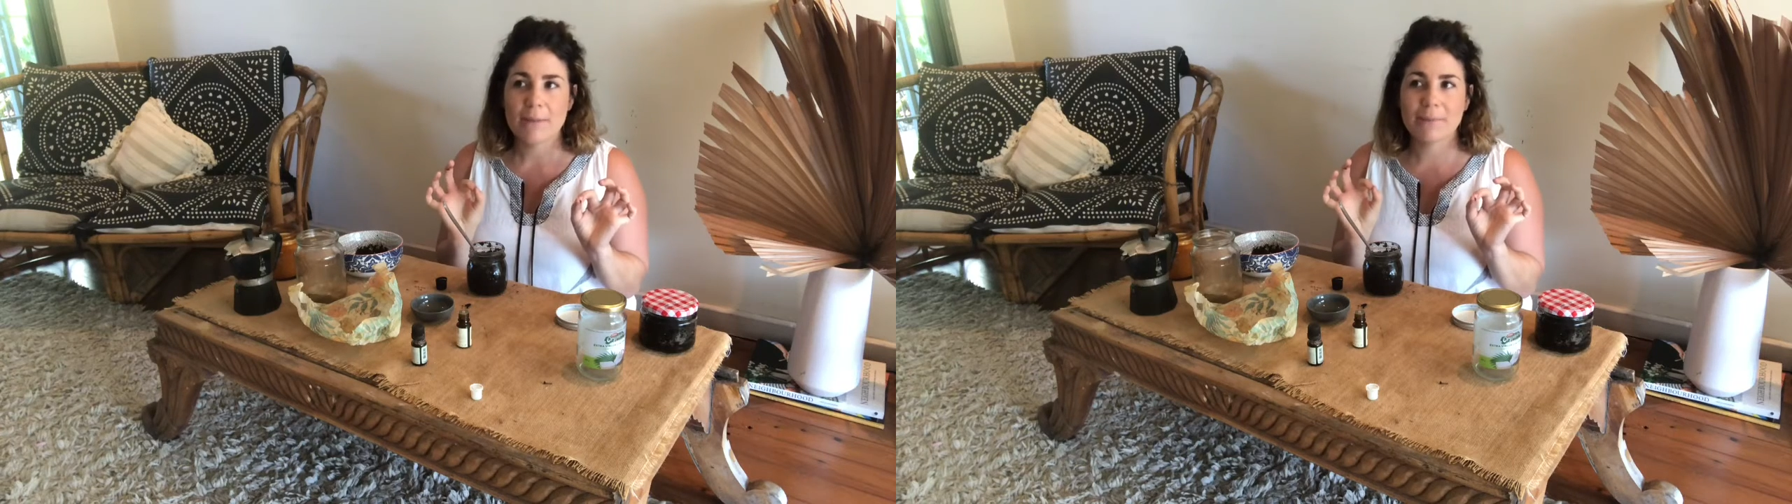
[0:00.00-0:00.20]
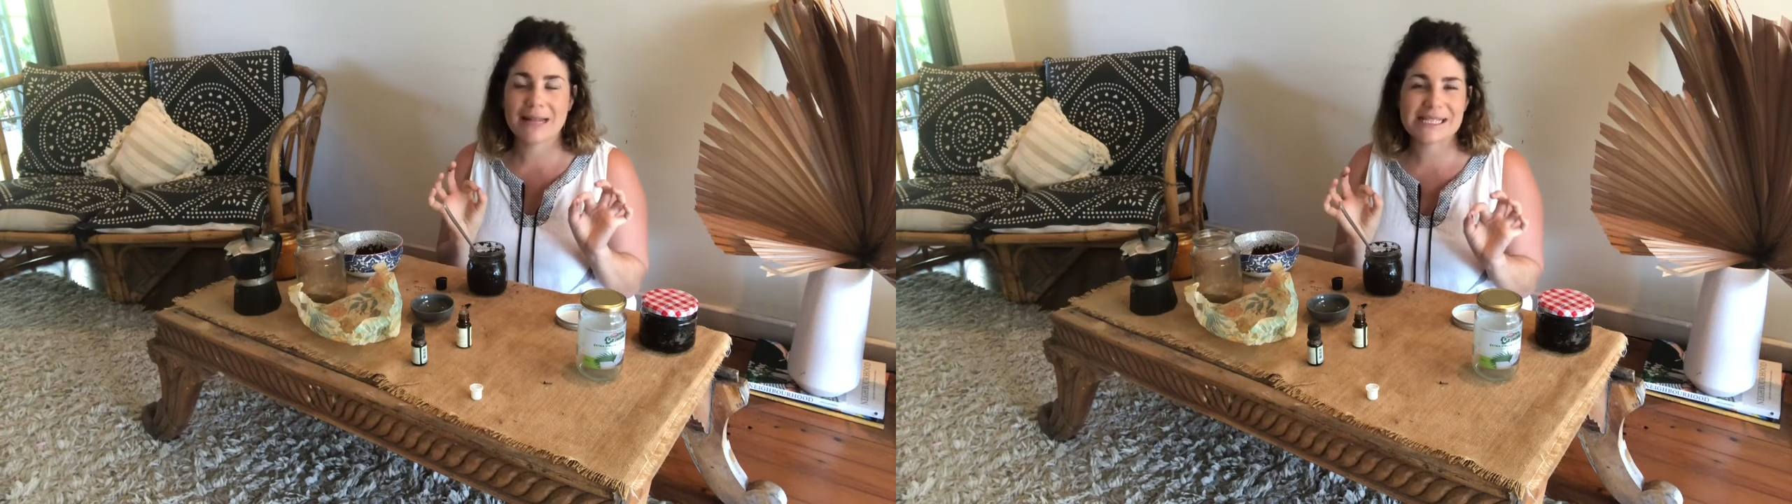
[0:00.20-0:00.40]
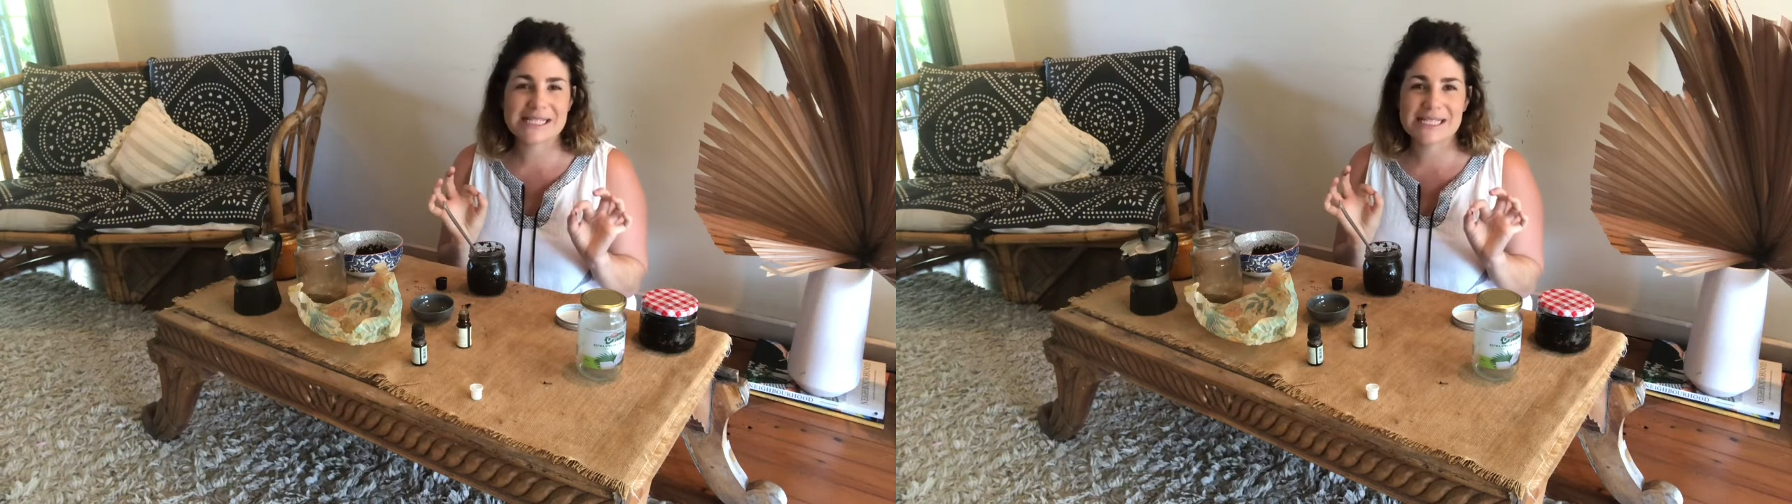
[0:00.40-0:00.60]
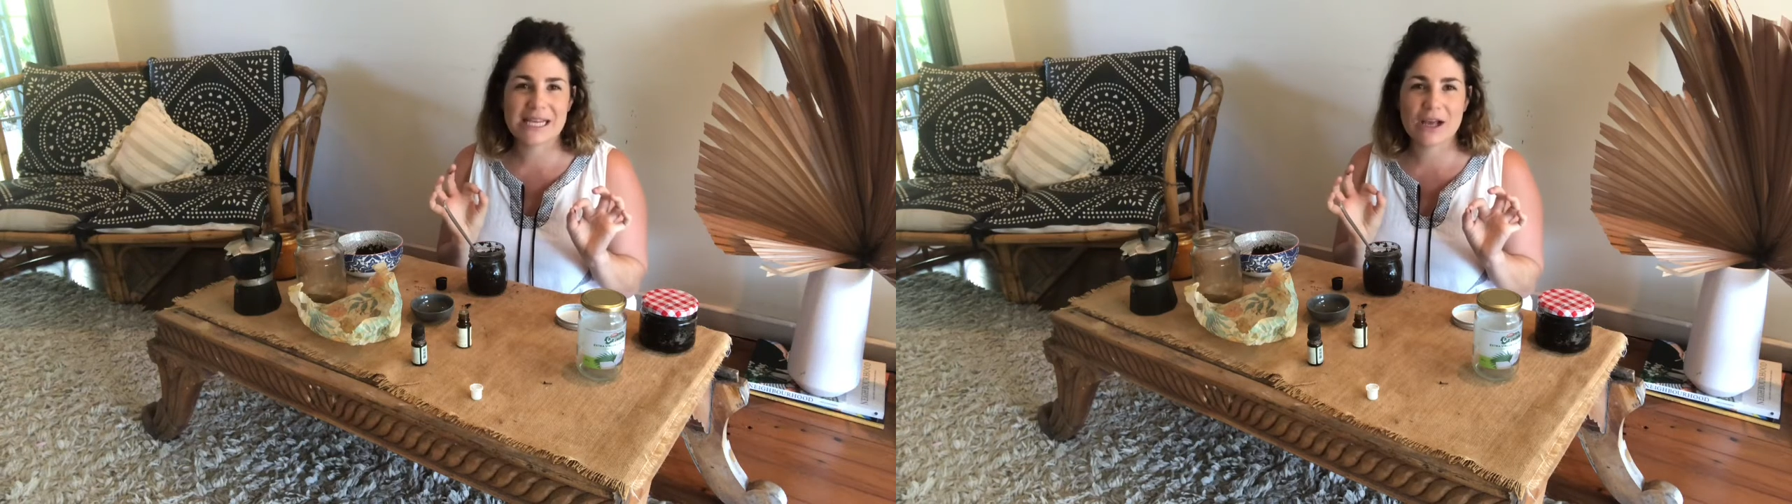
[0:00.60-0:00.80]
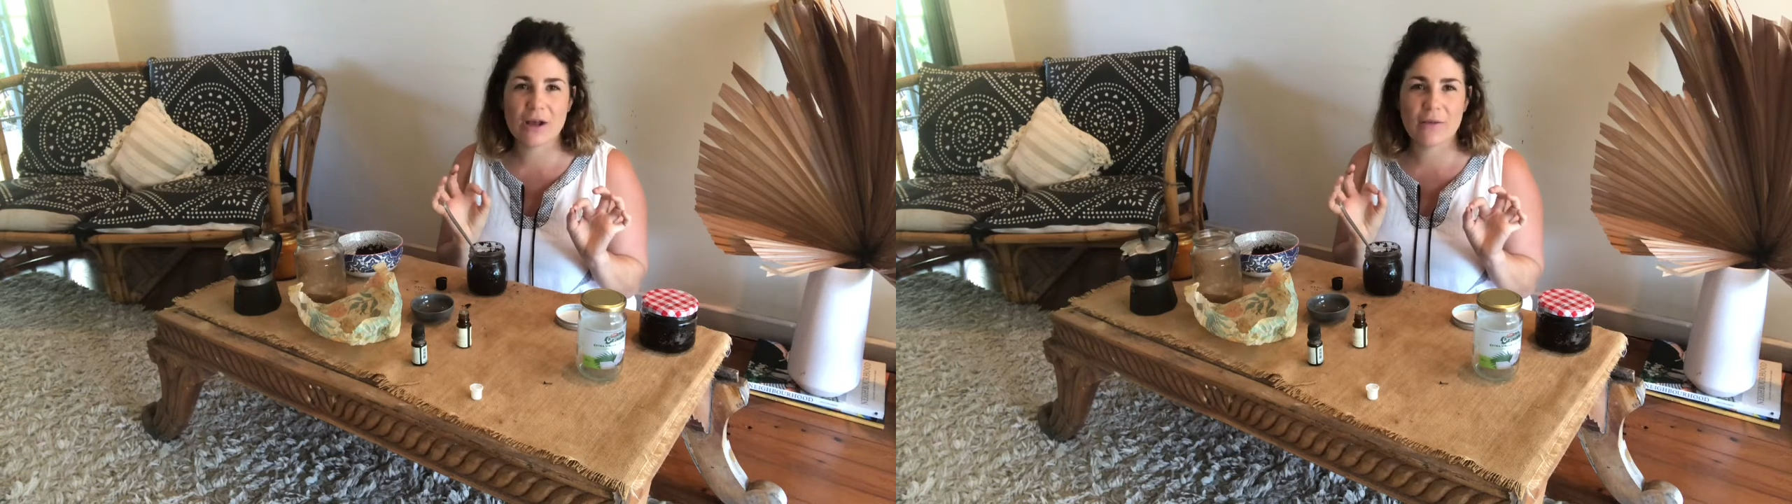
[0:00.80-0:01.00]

plastic